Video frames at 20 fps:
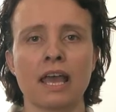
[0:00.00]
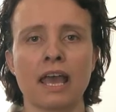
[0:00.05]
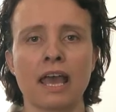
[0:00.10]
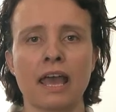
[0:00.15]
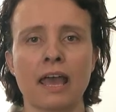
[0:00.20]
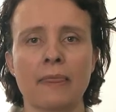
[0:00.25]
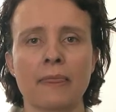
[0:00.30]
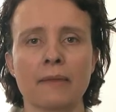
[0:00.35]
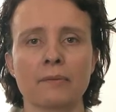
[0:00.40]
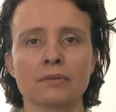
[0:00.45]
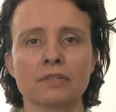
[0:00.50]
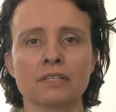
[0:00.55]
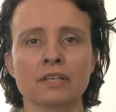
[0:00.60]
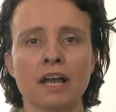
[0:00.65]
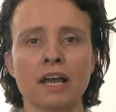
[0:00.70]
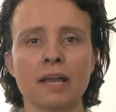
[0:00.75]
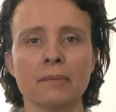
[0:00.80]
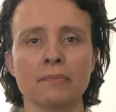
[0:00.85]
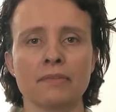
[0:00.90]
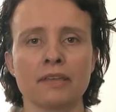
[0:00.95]
and they will
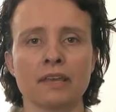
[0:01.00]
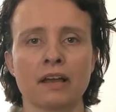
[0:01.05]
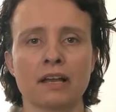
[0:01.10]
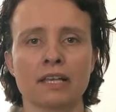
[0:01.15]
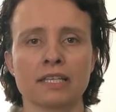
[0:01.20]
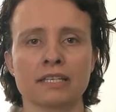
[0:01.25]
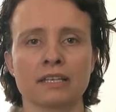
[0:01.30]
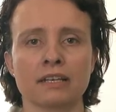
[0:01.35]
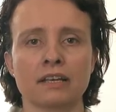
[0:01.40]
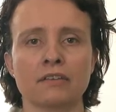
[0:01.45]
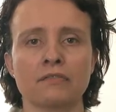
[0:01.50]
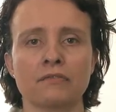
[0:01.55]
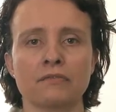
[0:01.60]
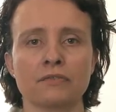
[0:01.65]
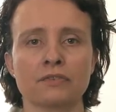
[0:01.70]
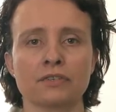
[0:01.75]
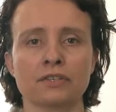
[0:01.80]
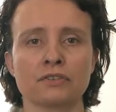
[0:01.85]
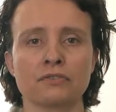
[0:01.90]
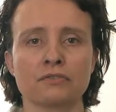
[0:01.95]
type the isolate
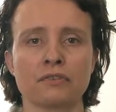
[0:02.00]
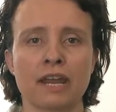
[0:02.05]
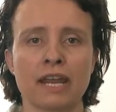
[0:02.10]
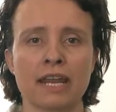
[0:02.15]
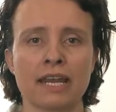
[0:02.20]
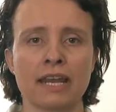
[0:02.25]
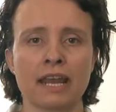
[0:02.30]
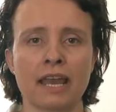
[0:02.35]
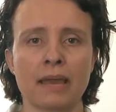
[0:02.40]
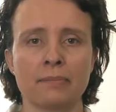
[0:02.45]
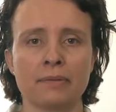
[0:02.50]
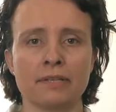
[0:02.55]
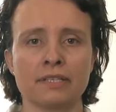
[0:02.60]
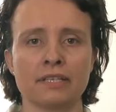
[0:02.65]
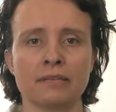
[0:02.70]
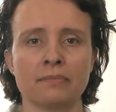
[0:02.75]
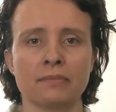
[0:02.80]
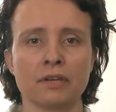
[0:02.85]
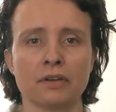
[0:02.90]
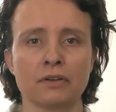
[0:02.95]
for strain
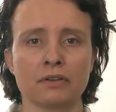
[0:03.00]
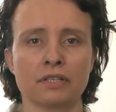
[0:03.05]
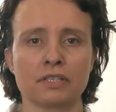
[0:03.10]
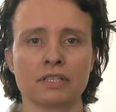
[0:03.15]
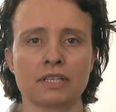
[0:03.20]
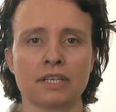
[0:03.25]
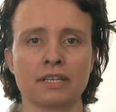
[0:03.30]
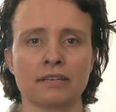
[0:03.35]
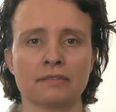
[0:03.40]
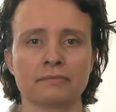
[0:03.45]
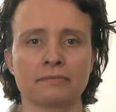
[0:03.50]
epidemiology.